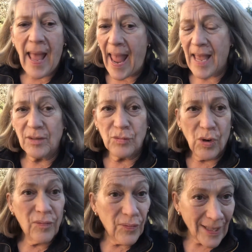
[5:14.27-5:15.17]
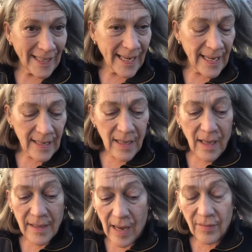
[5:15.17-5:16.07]
and grow freely.
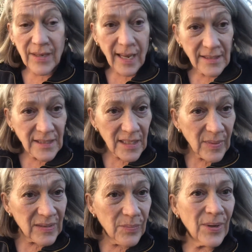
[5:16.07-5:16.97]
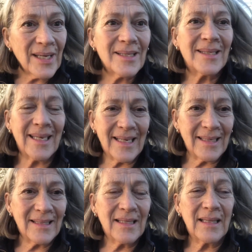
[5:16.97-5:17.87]
Now, the nice thing about the branches
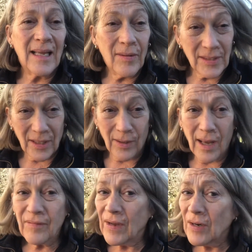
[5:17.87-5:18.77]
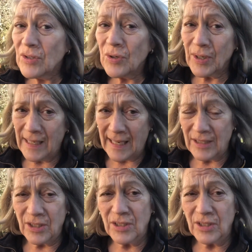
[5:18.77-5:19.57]
is that there is a lot of air circulation.